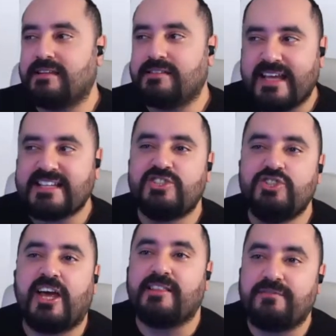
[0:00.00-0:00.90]
next
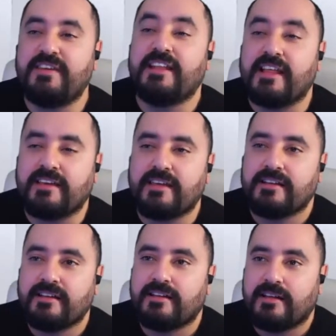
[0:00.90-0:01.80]
gen feeling,
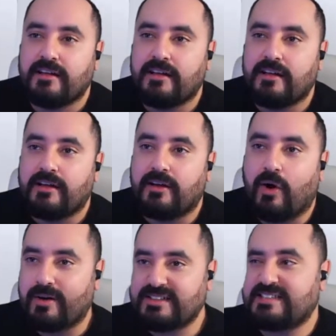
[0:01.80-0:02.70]

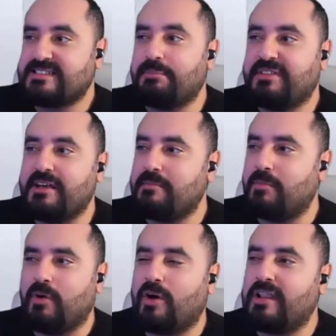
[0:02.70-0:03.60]
or is it
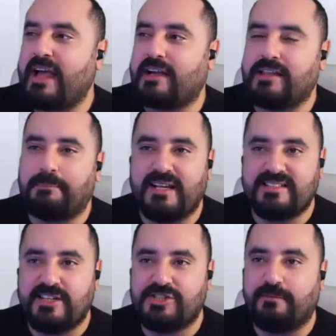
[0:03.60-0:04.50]
something more like the
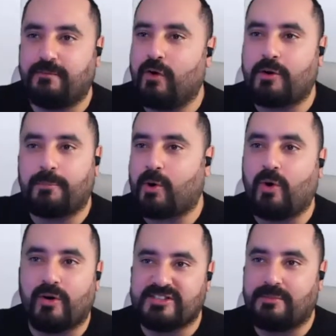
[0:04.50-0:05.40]
PlayStation 4
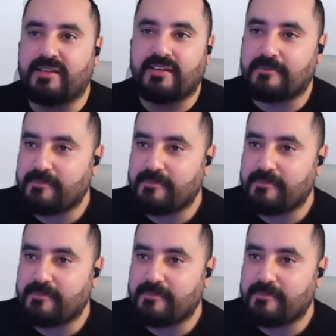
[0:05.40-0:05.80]
Pro or something?